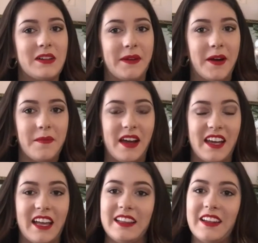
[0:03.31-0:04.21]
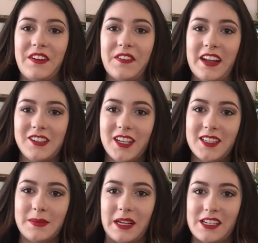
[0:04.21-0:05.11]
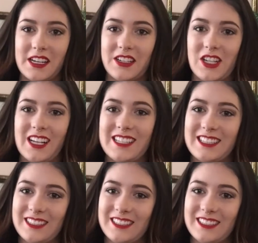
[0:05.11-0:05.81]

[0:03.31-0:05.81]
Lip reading: about my little red dress project dress.